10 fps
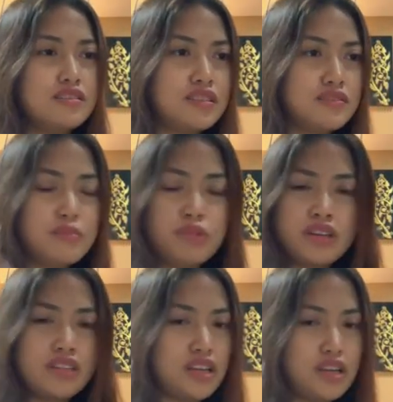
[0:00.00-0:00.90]
different
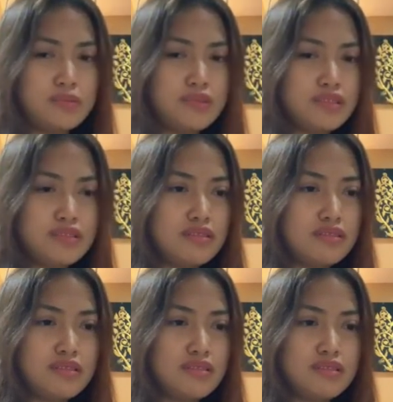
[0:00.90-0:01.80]
body types.
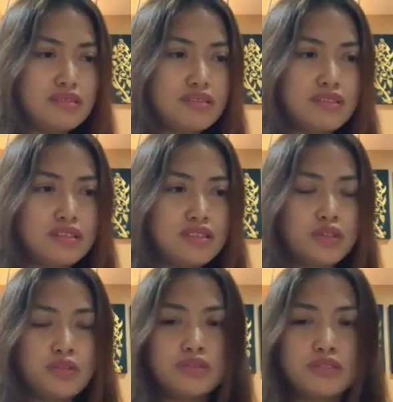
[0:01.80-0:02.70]

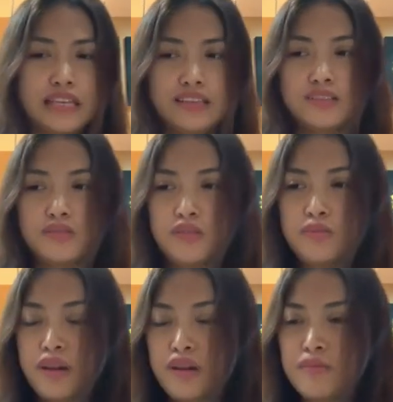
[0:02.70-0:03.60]
Don't, like, don't
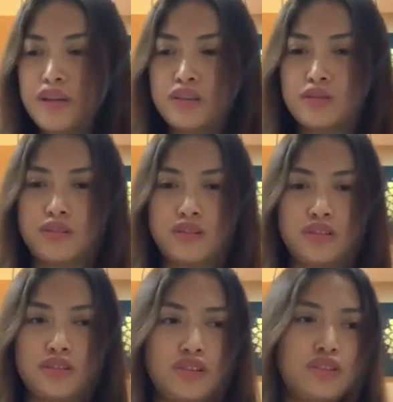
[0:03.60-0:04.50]
compare me to
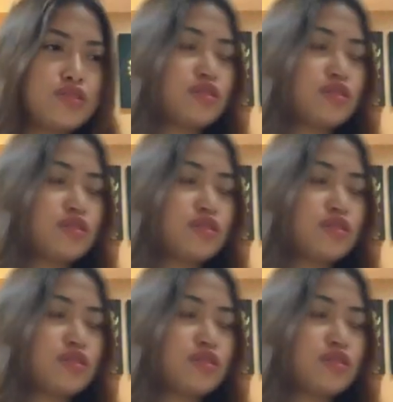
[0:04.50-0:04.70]
another girl's,